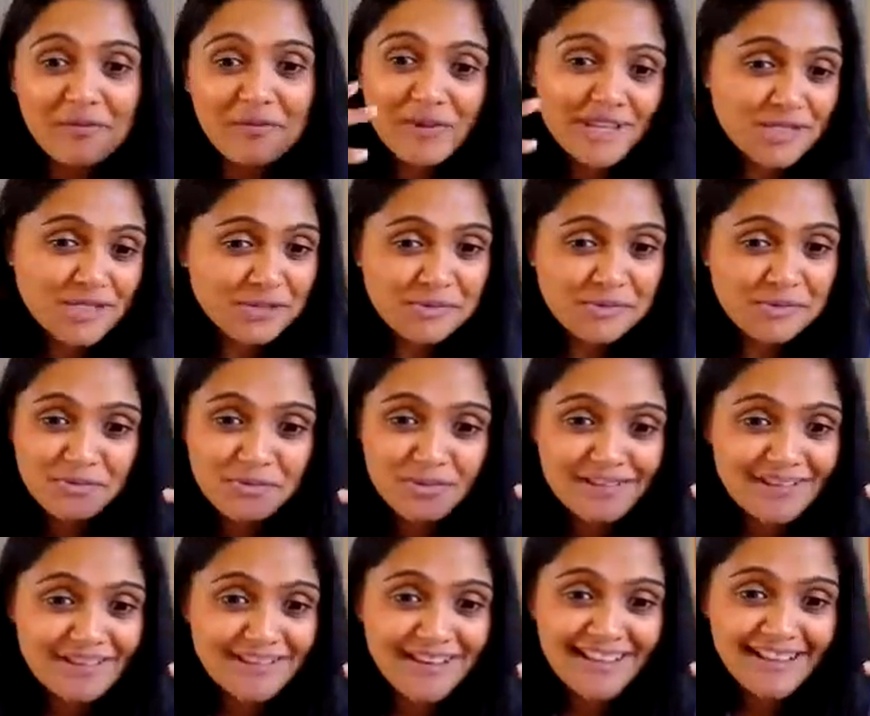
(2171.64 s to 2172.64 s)
we talk
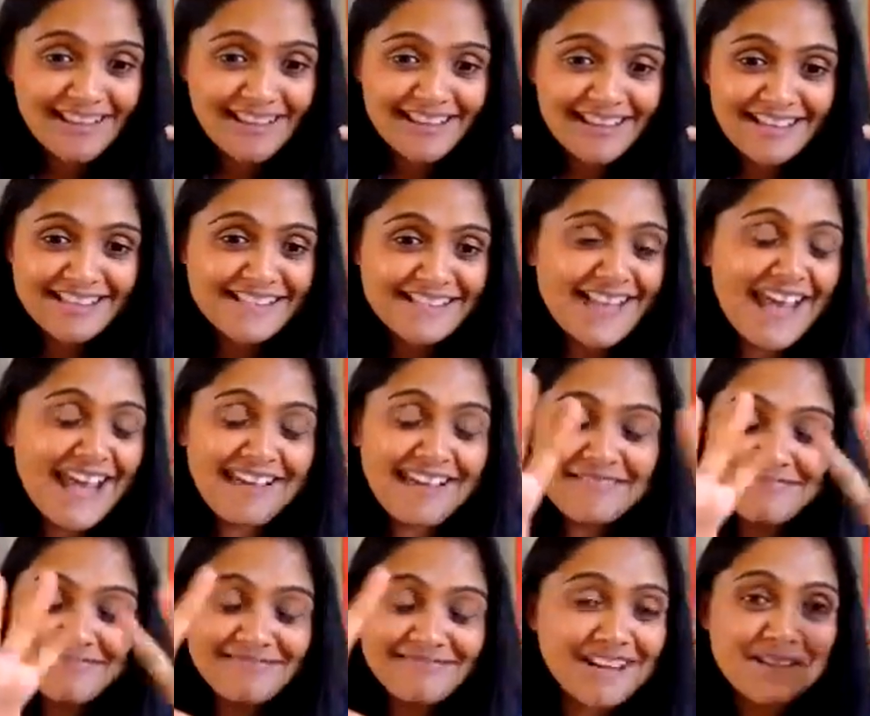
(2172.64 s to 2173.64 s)
like this. And,
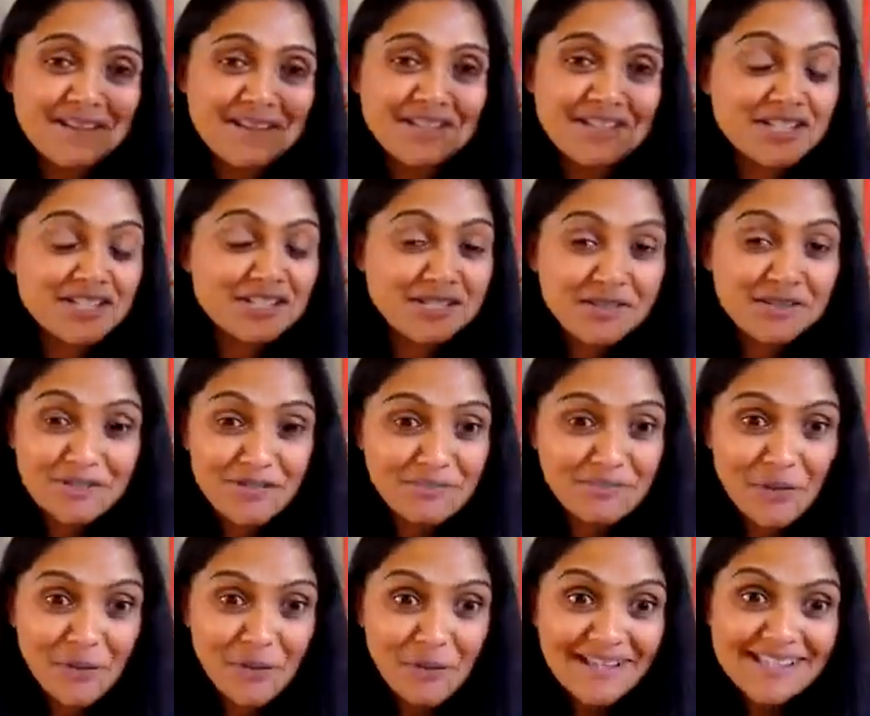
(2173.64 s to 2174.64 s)
it's just
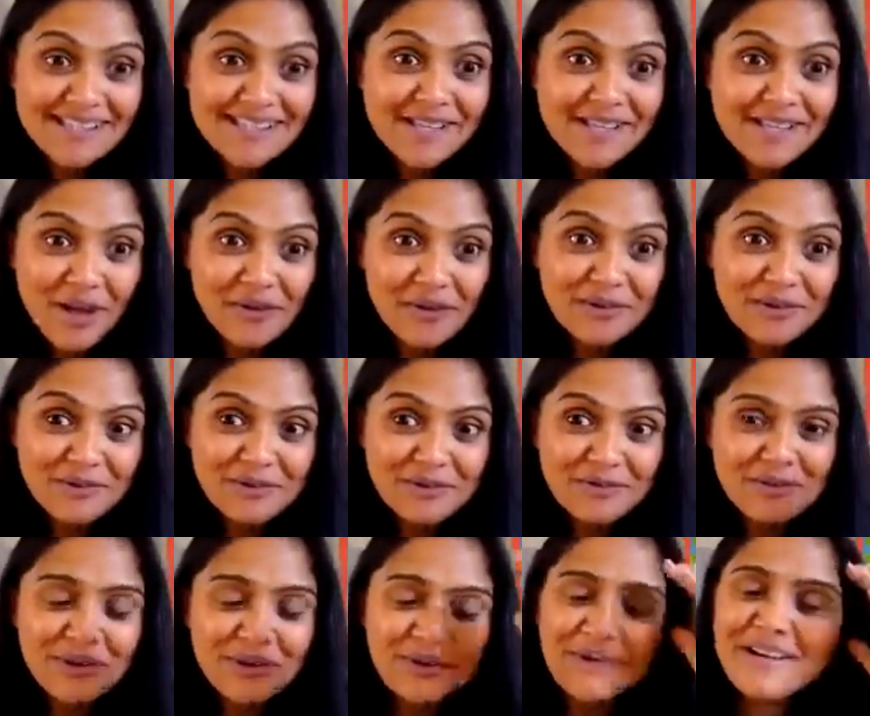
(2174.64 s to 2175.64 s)
normal. It's so
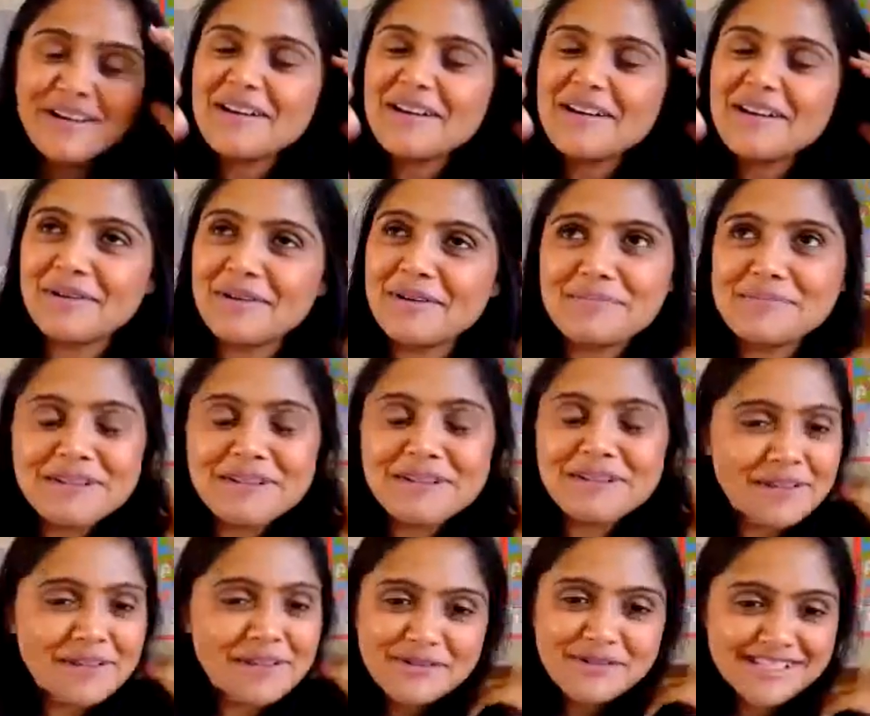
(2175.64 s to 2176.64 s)
normal. But some
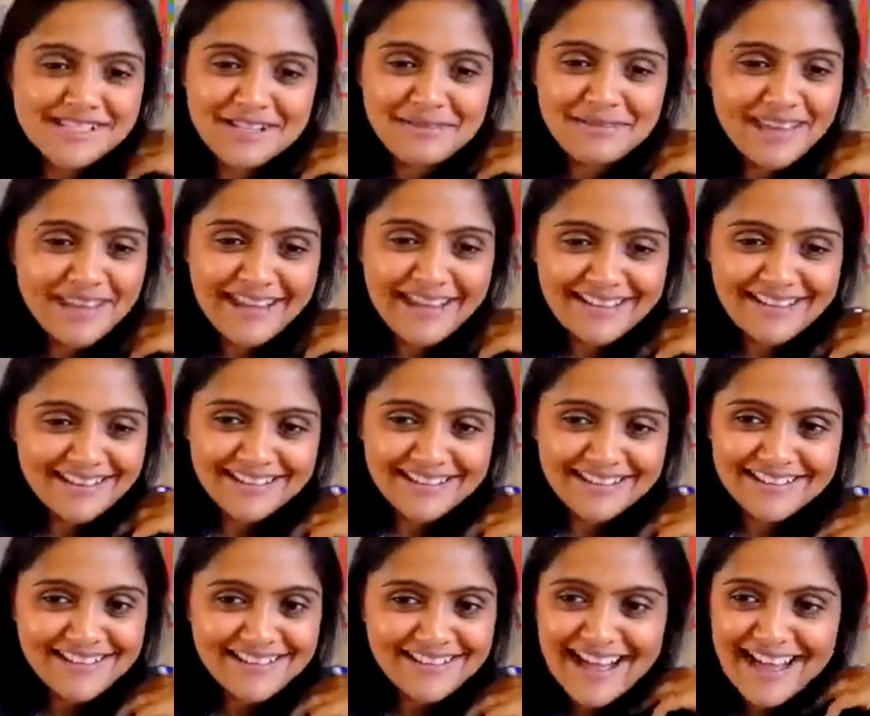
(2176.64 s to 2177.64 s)
people just don't get it
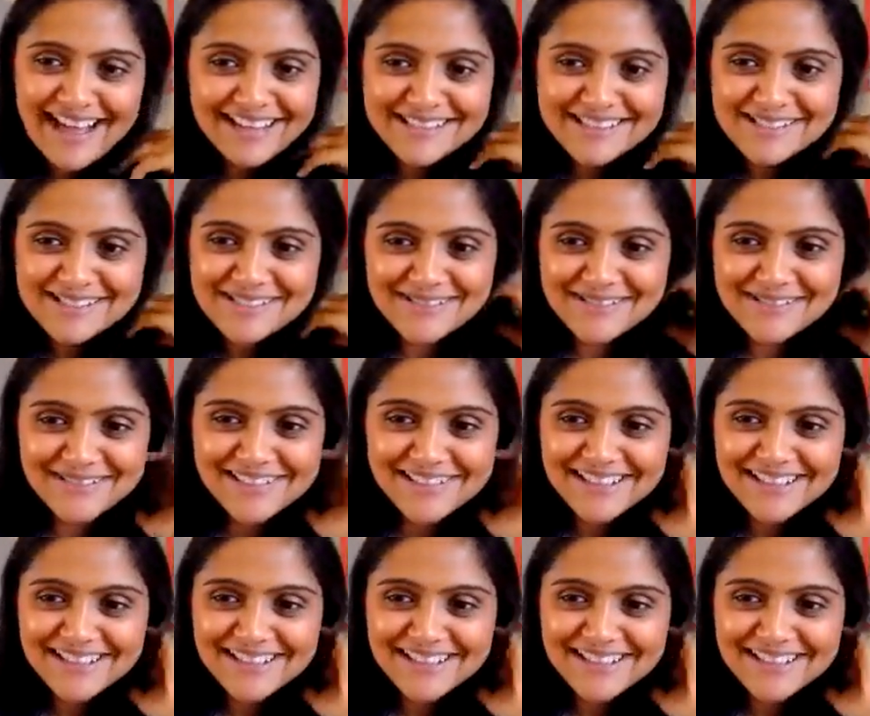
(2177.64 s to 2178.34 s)
at all.